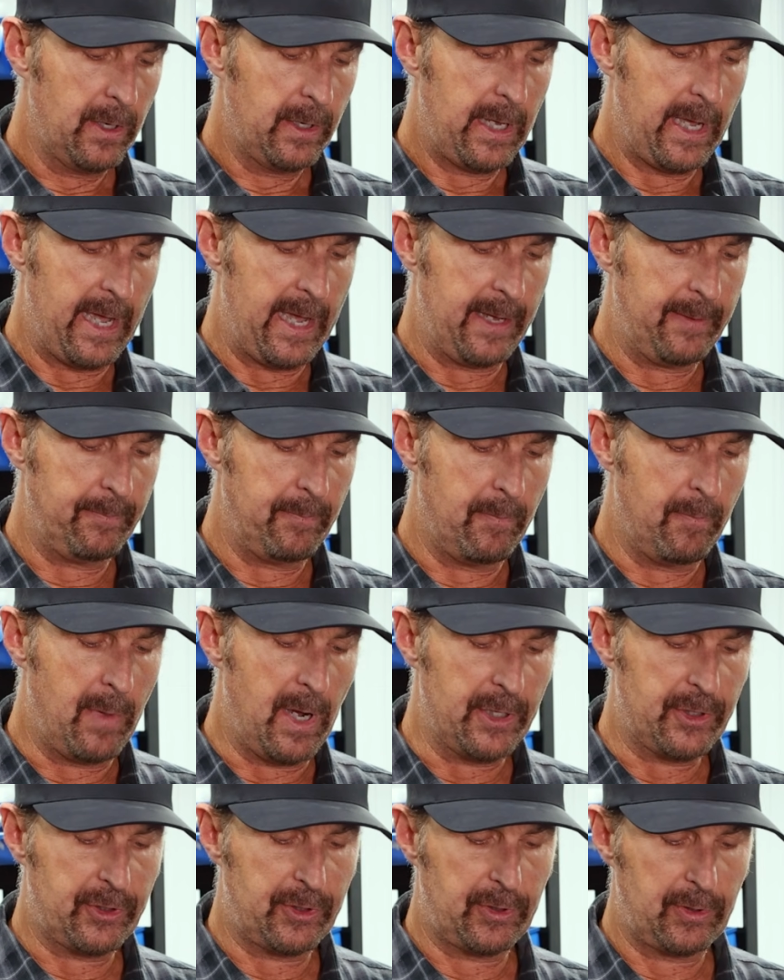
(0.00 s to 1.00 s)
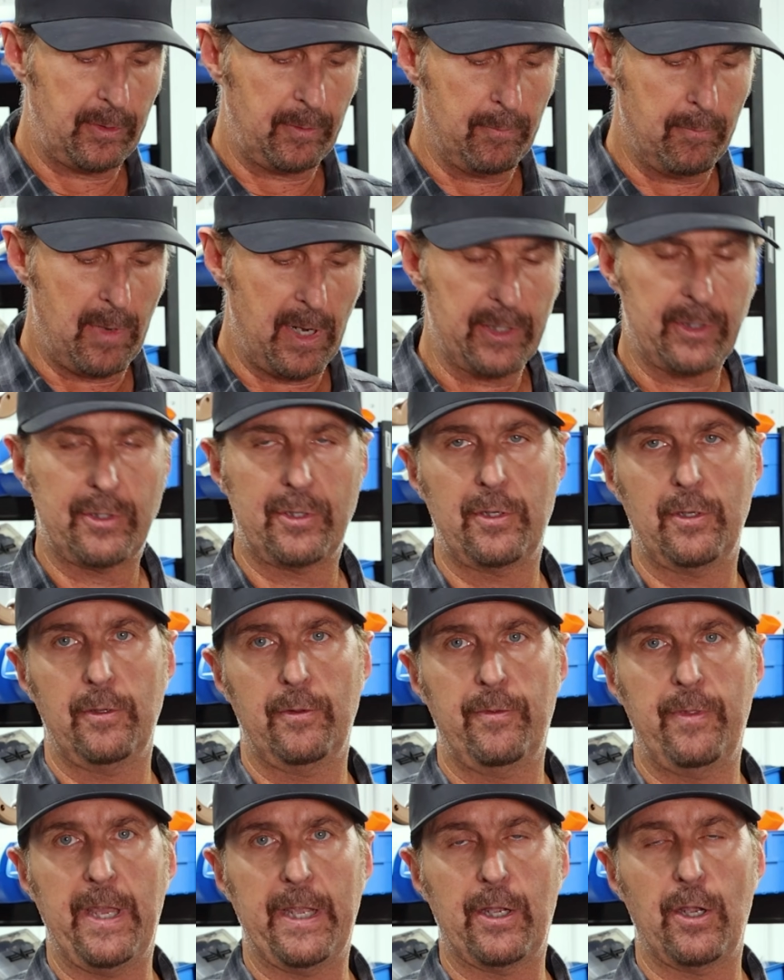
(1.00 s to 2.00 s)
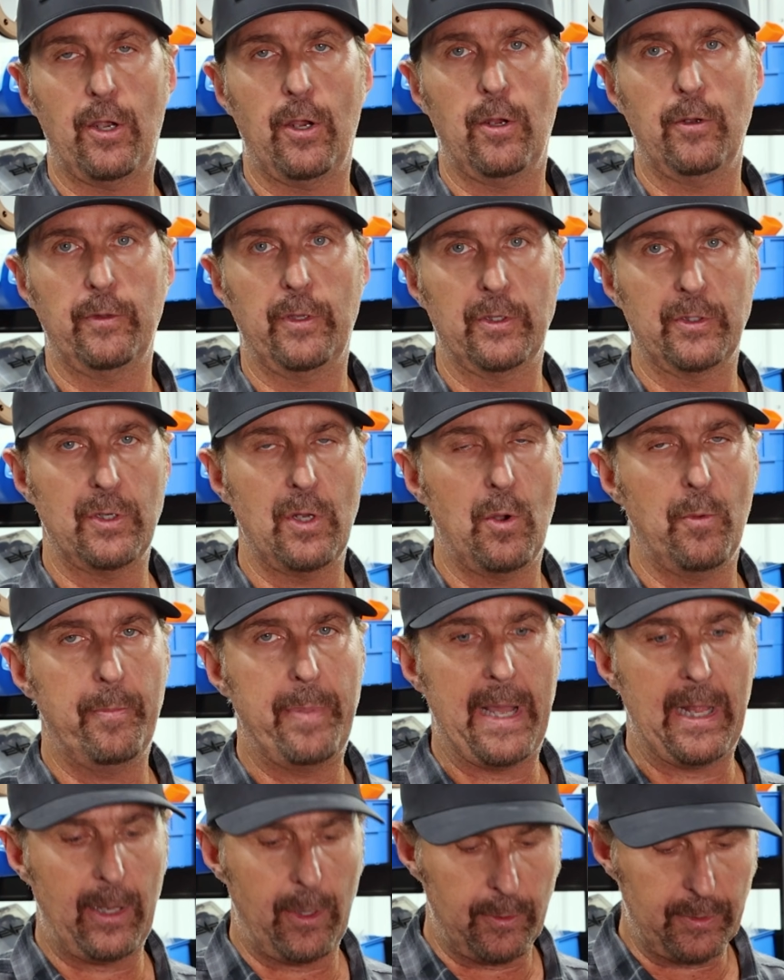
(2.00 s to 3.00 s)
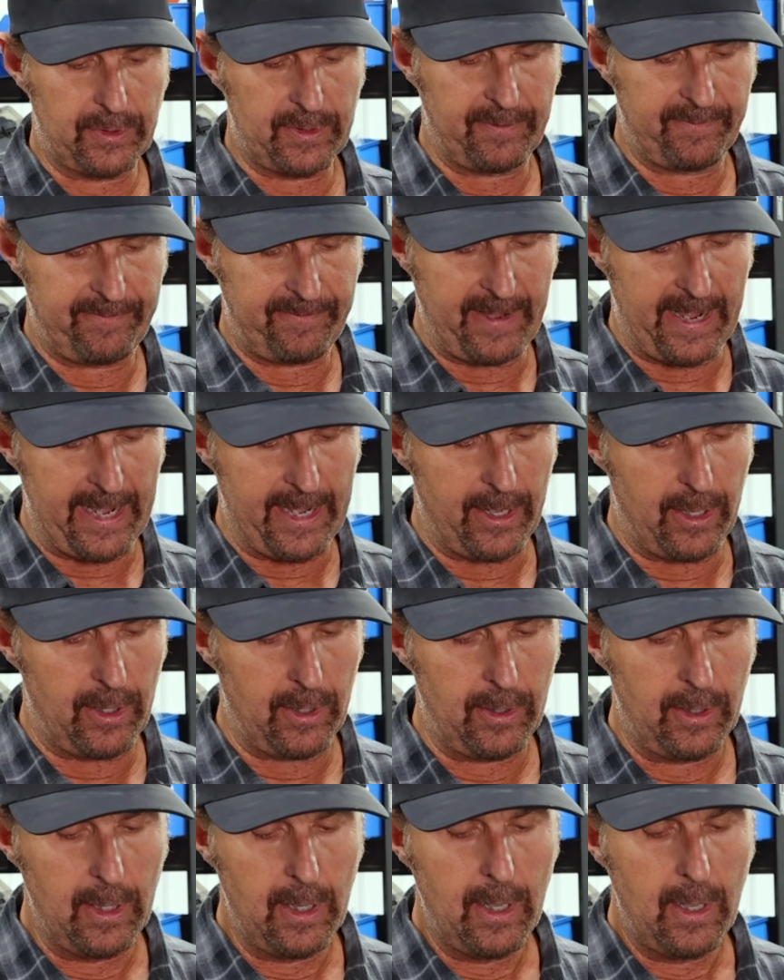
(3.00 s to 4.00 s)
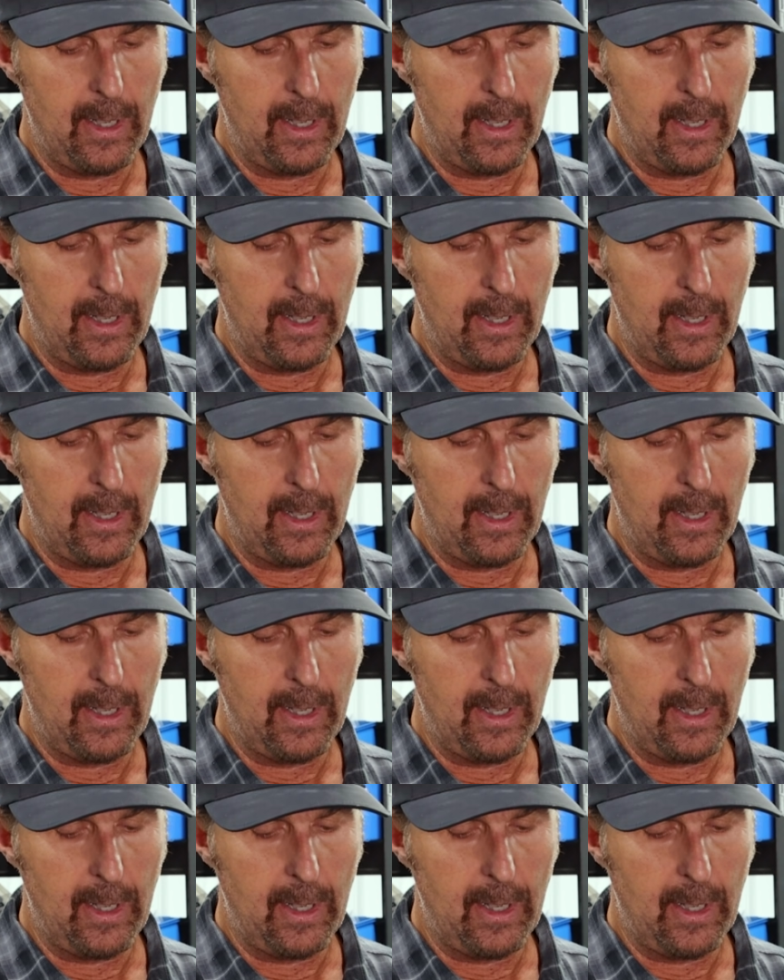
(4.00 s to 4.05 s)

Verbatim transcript: okay, much, much thicker. There's no bellows to fail.